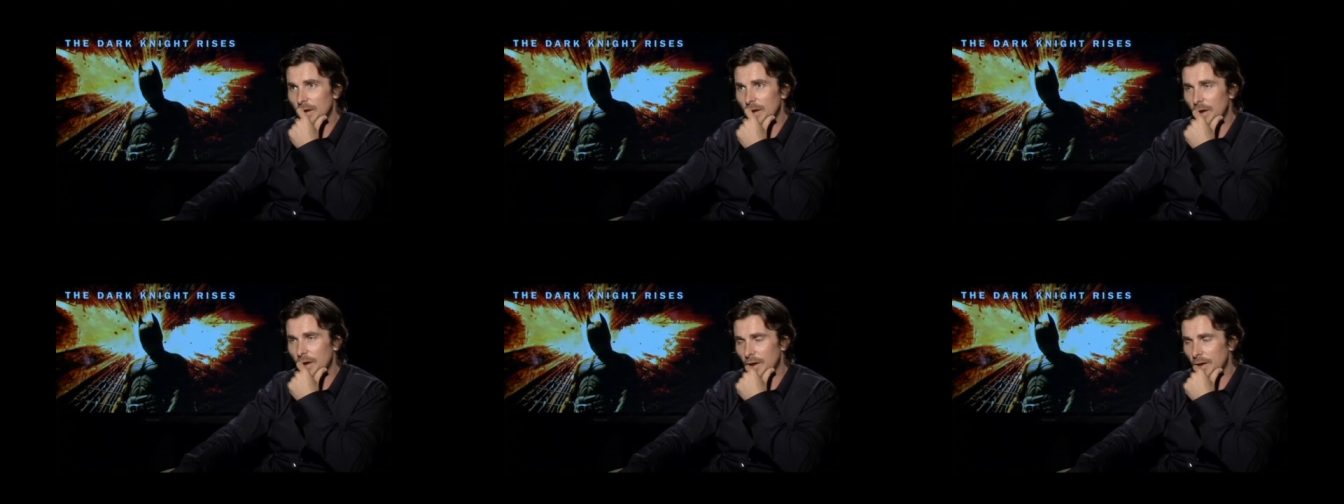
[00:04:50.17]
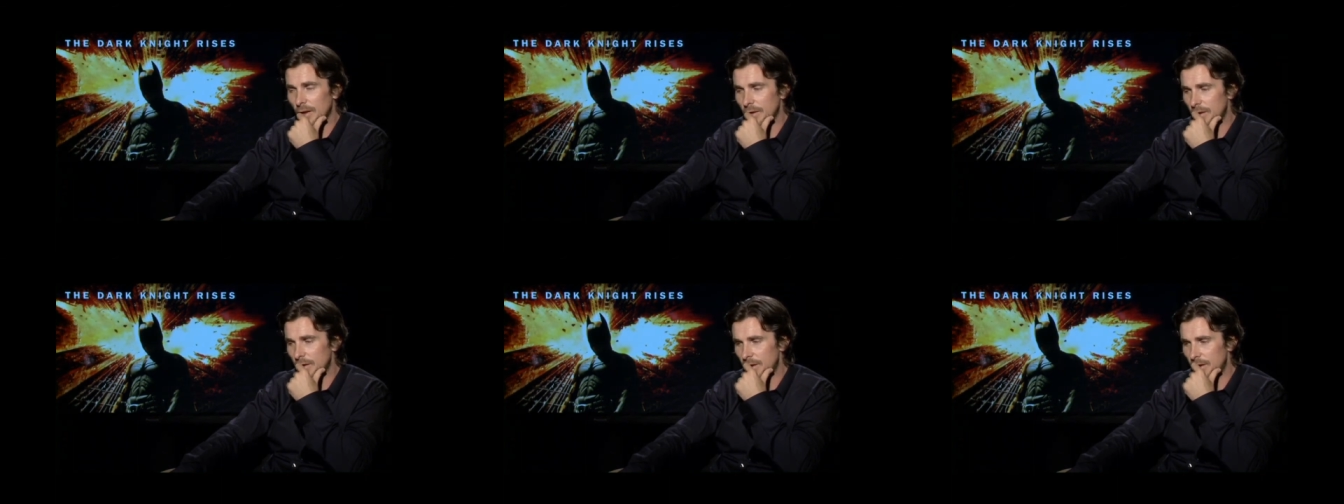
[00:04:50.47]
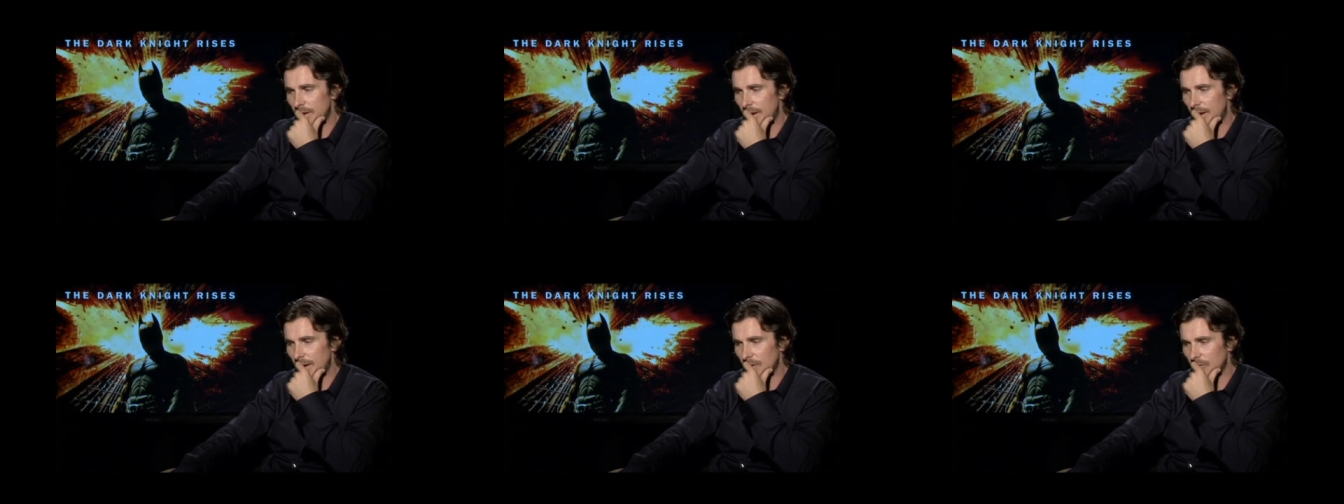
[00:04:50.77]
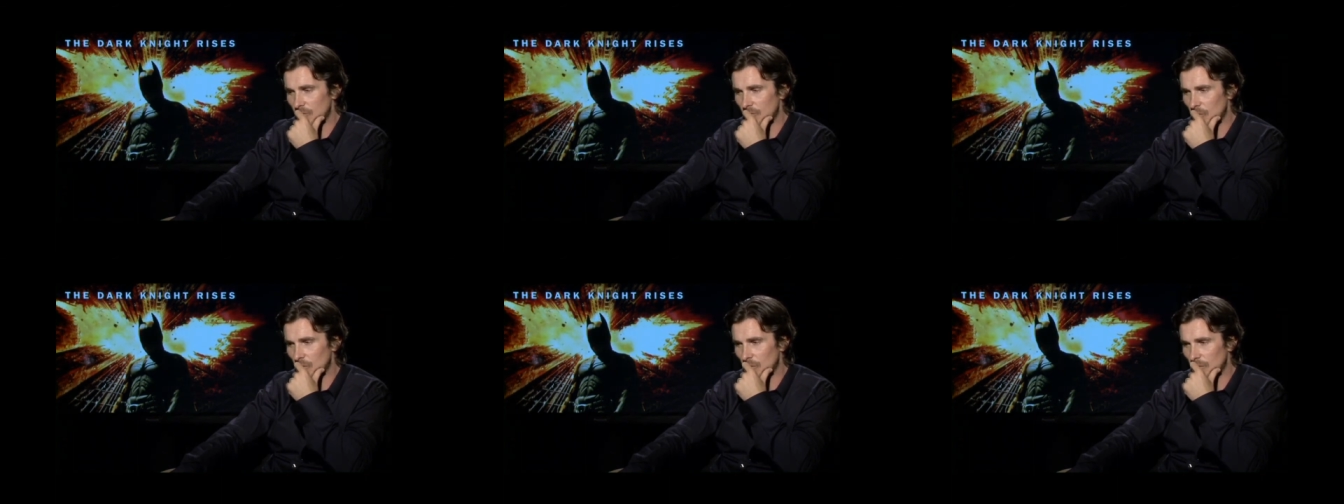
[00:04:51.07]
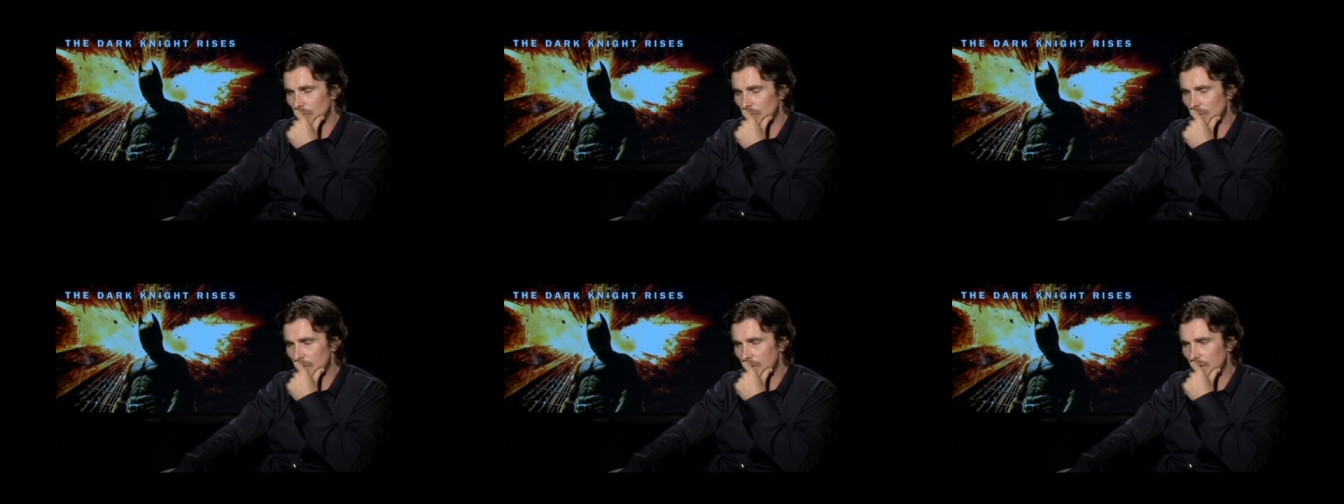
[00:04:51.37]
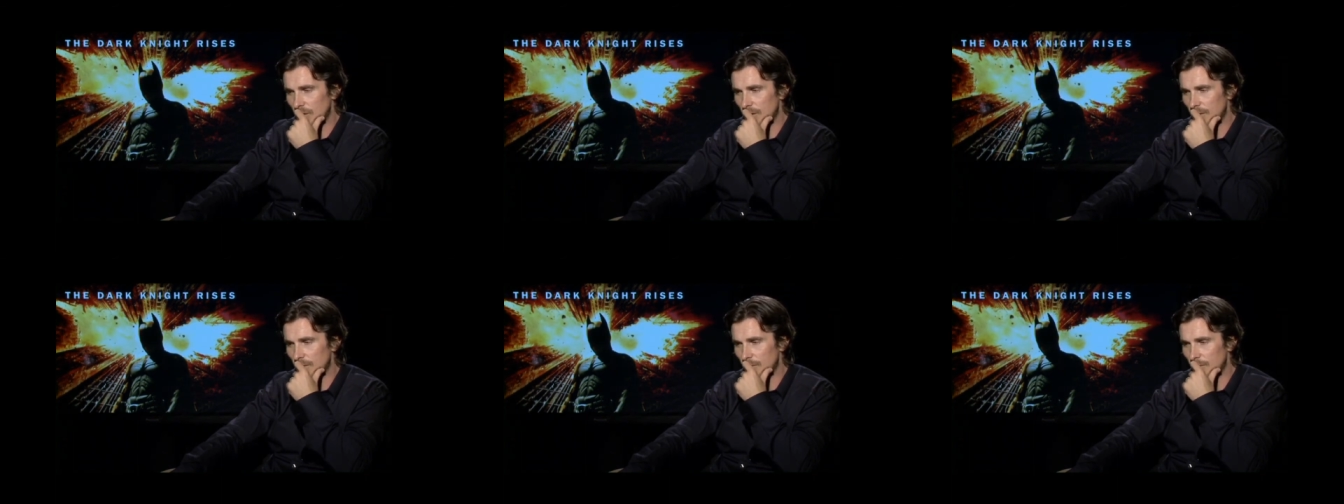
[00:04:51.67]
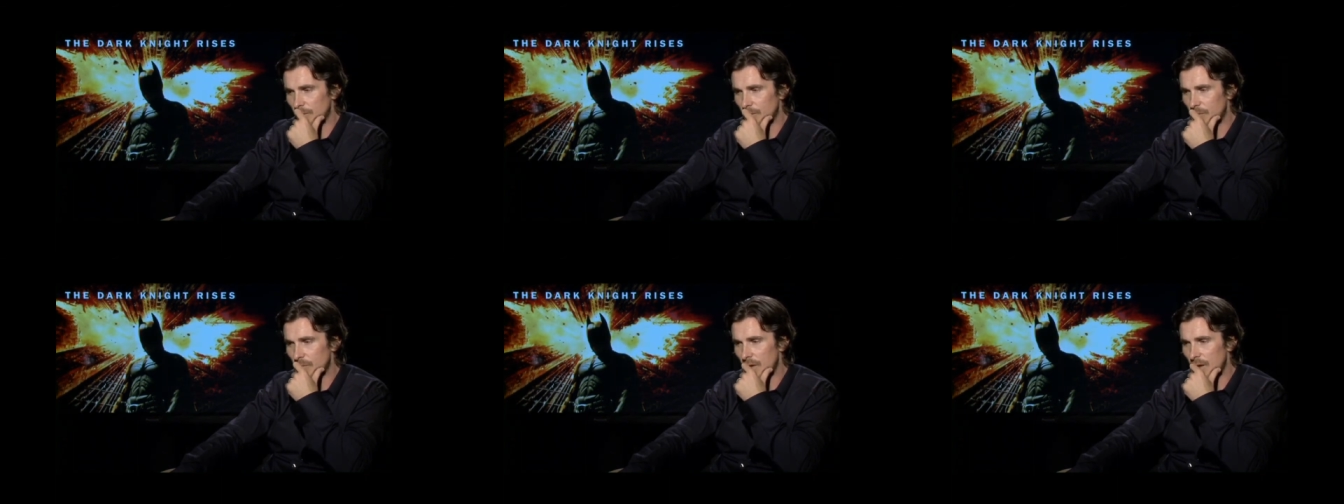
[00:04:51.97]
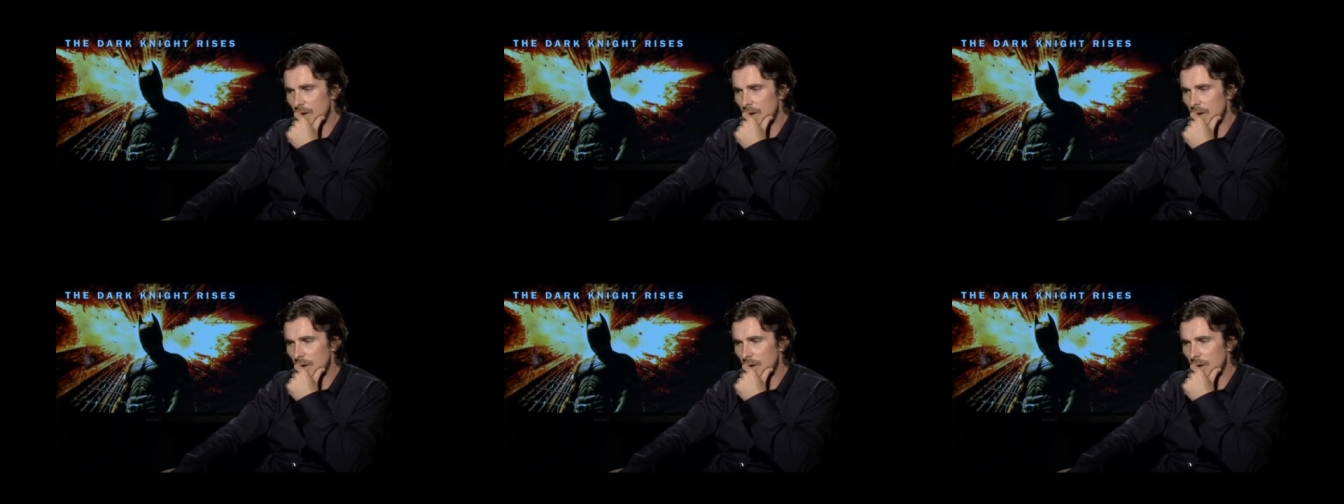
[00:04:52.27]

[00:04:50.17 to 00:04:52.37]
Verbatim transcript: and he has all of the um,